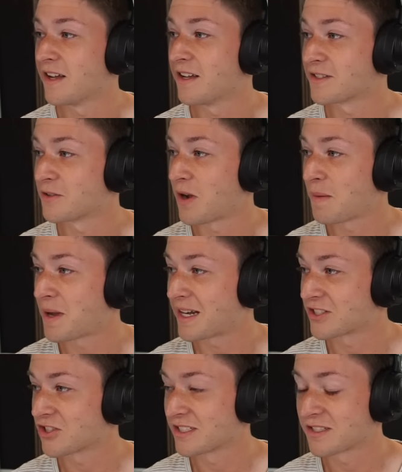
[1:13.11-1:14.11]
Uh, so I'm
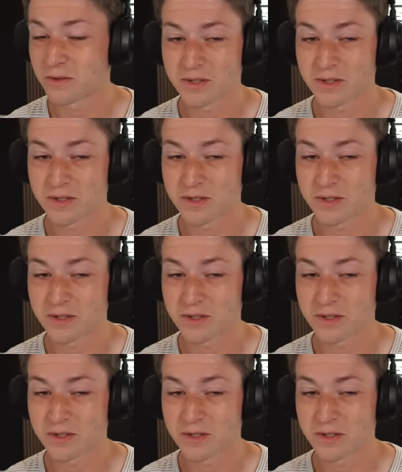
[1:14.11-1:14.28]
actually so